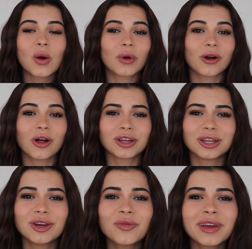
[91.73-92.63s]
We're all
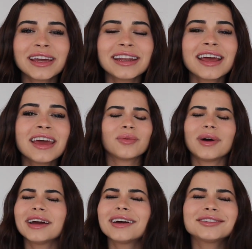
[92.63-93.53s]
human.
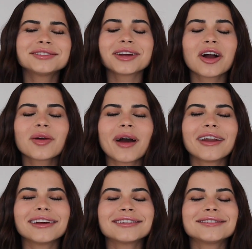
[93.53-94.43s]
Why not just talk
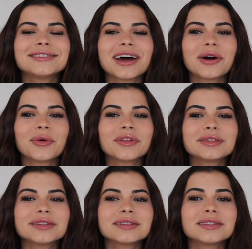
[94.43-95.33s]
about it? So
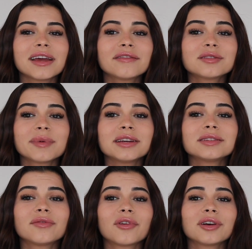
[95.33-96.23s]
this is a safe
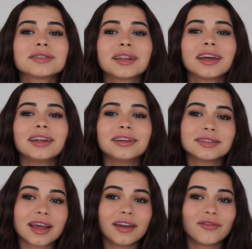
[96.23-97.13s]
space for us
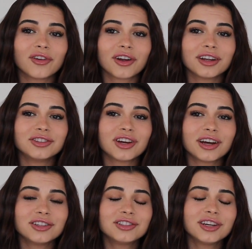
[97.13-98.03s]
ladies, and if you're gonna
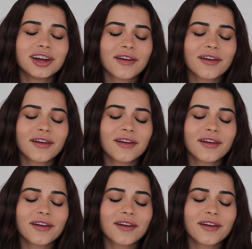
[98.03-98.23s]
judge,